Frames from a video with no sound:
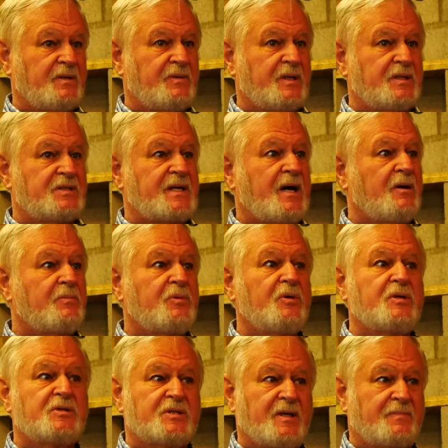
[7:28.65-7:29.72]
but its output
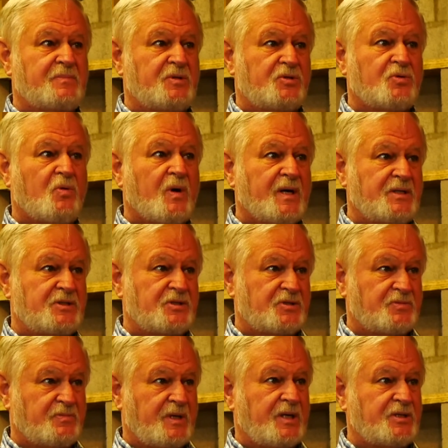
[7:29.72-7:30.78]
is up to twice as
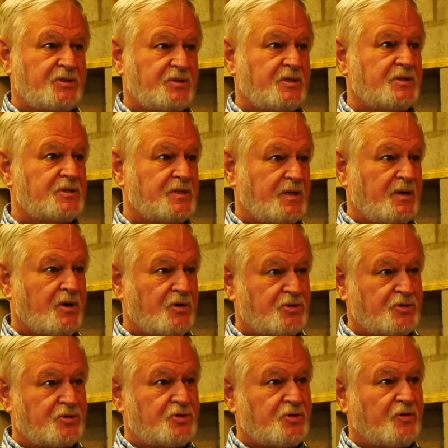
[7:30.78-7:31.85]
much because of the
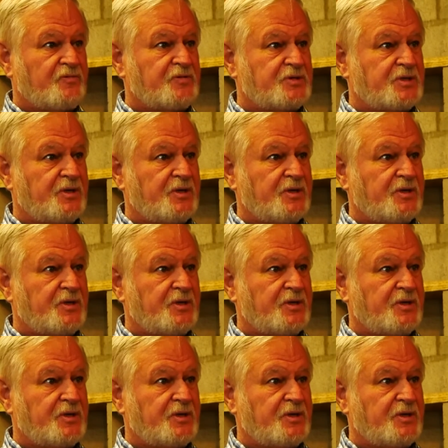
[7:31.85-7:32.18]
larger surface